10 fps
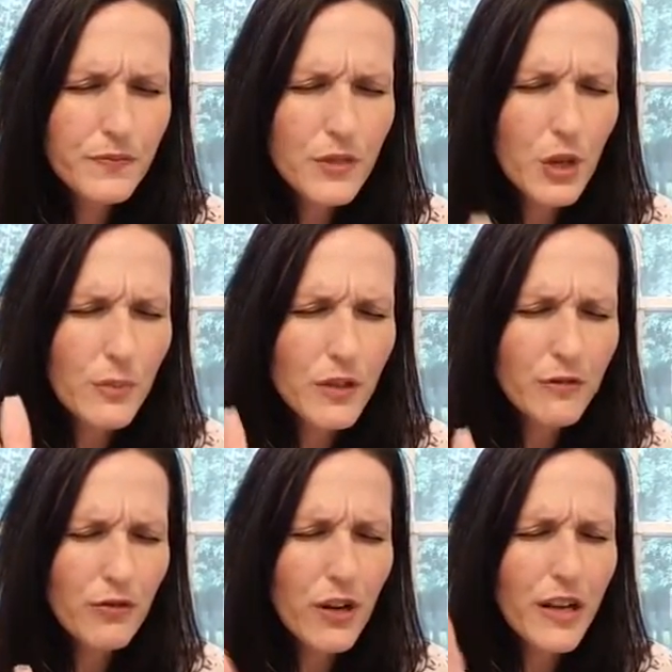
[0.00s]
Don't be
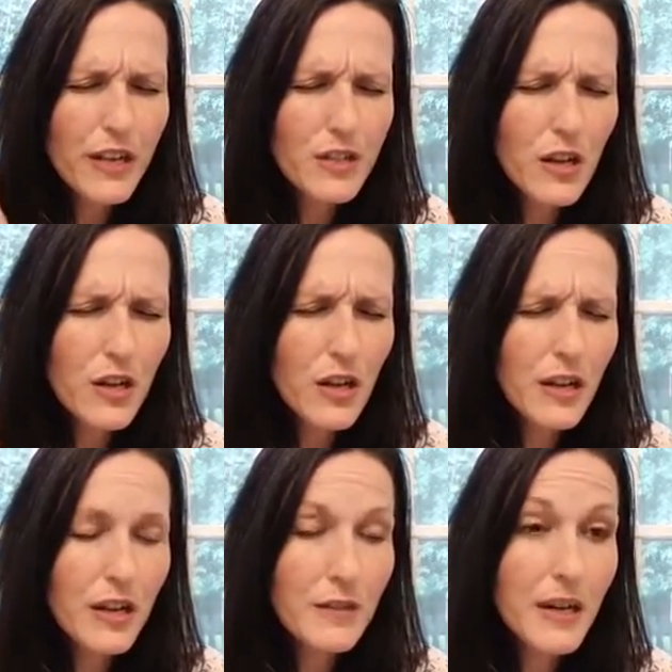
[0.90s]
afraid. I, talk, I
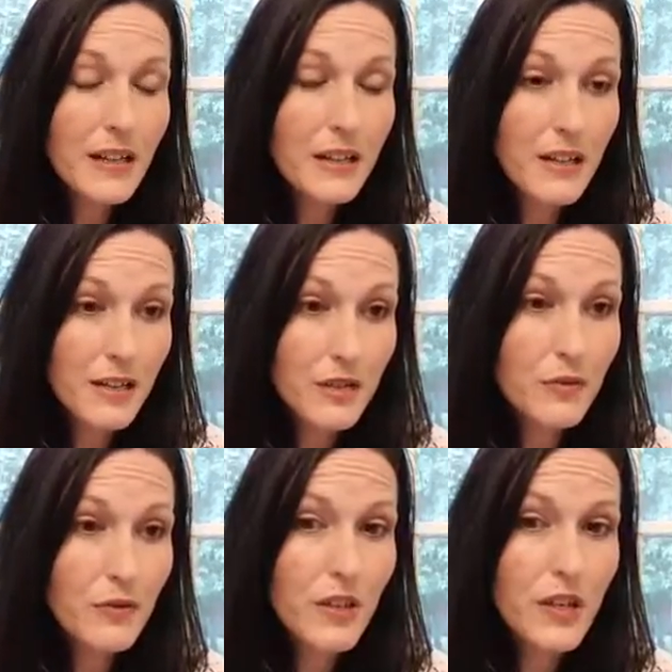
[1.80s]
in my I do
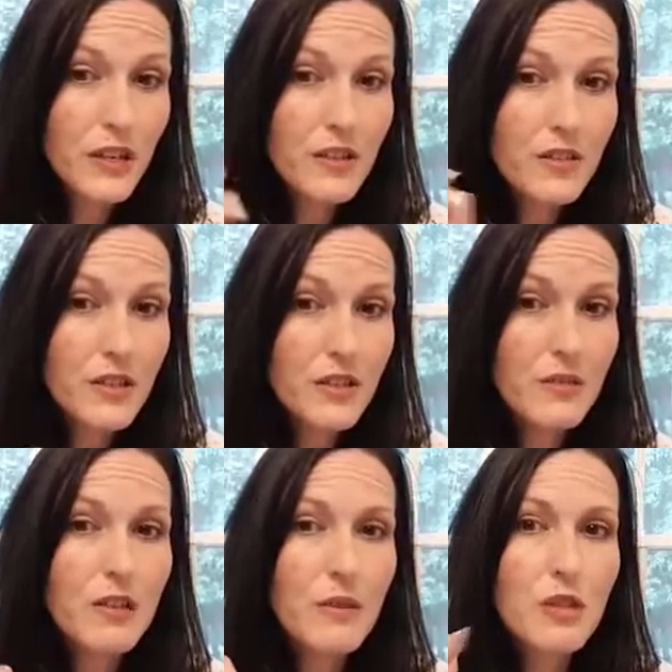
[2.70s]
prophetic counseling.
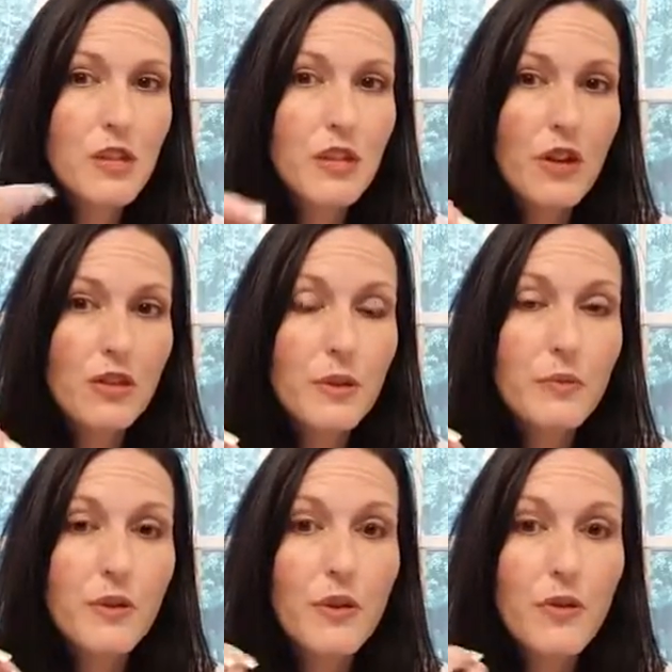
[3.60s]
Sometimes I talk to
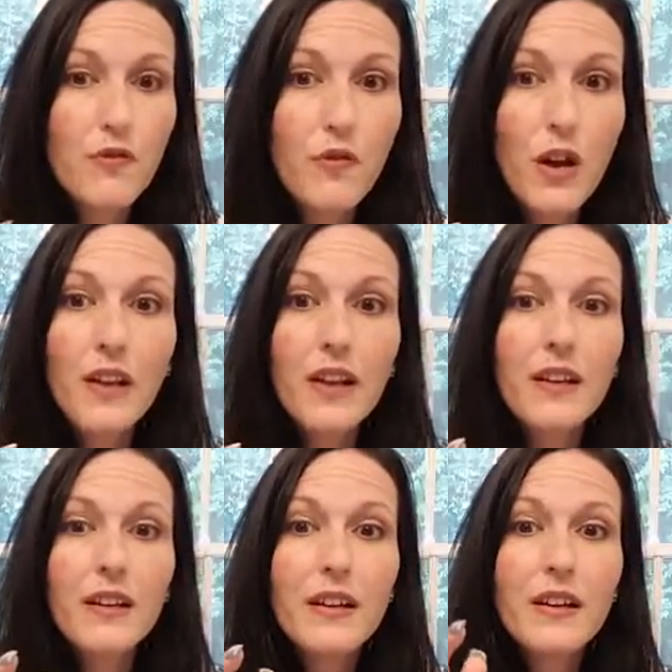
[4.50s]
people who are
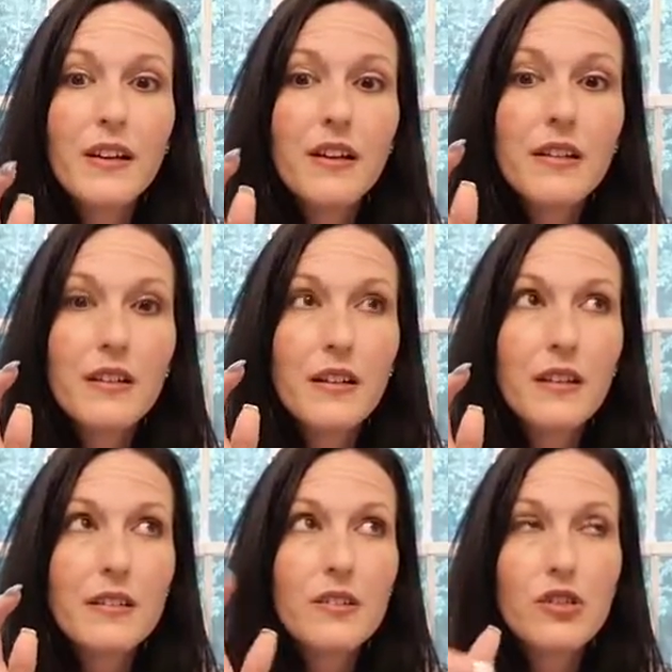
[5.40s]
afraid
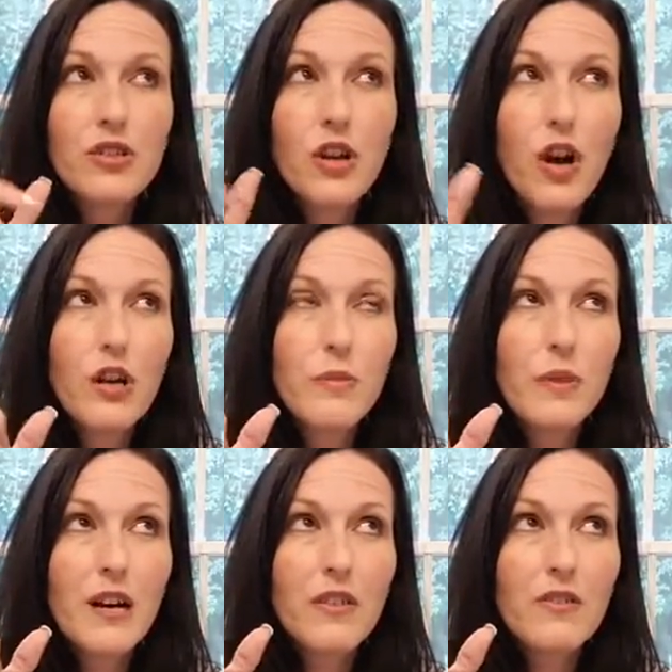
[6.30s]
to talk
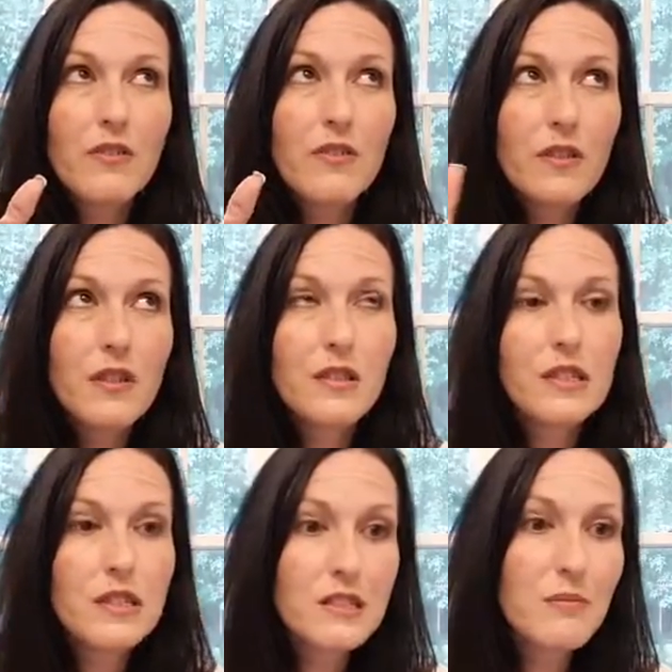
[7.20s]
about the
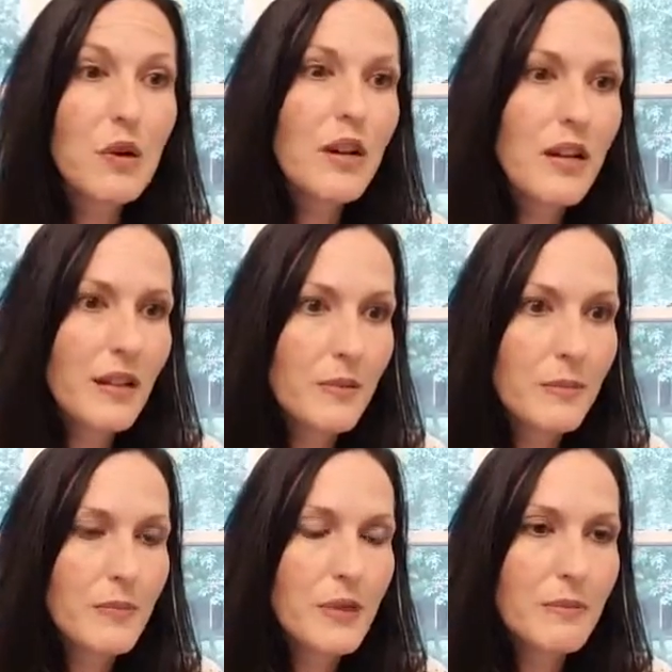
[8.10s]
d- demonic
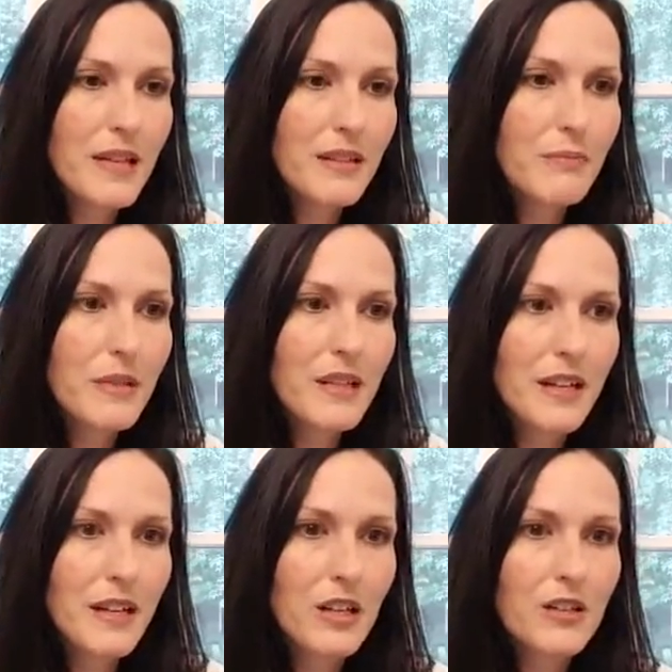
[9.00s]
that might be
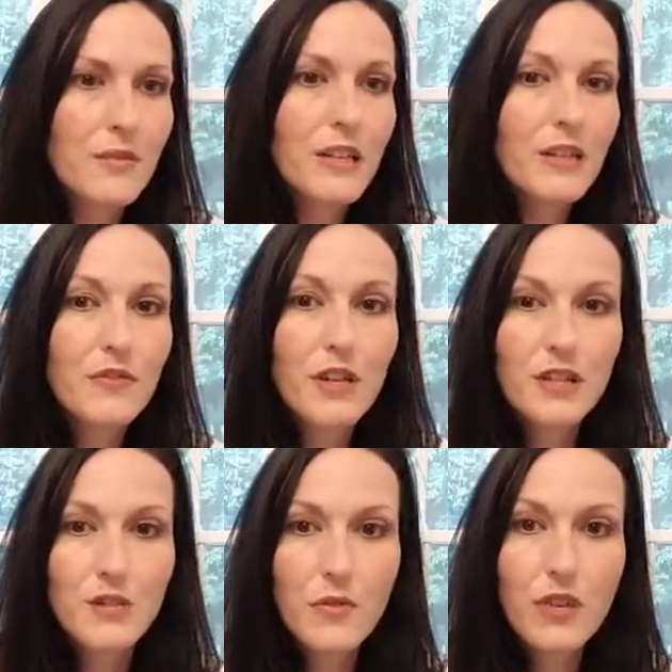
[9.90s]
there. And I'm like, if
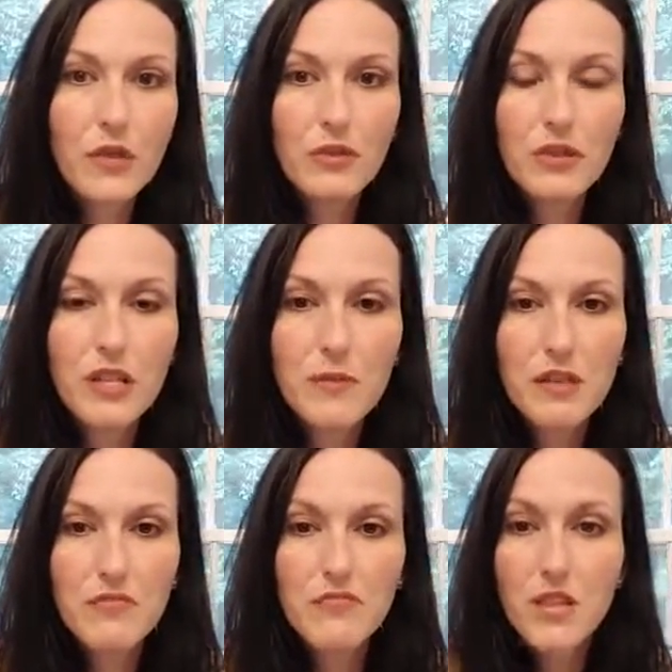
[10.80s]
God's revealed a
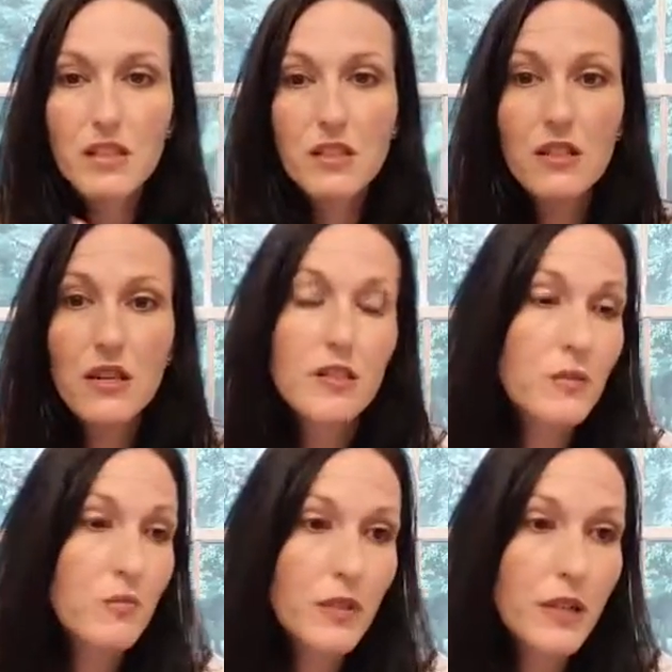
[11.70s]
demon, it's not to
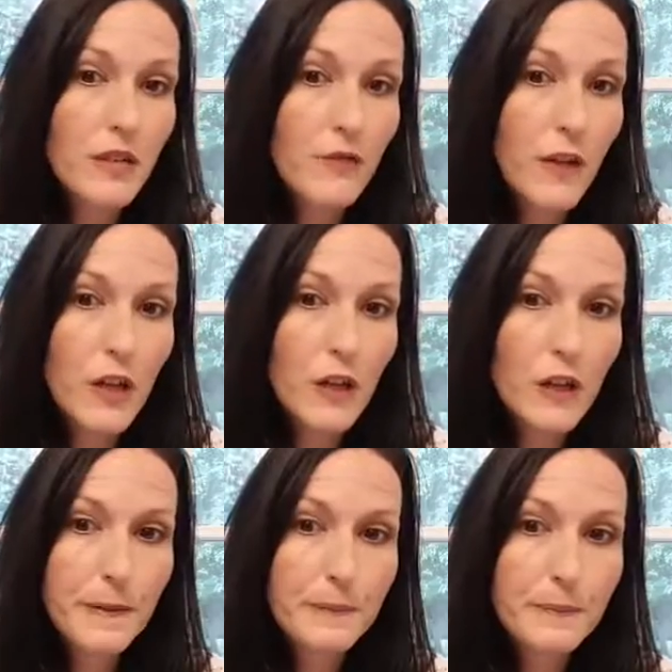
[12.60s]
bring fear.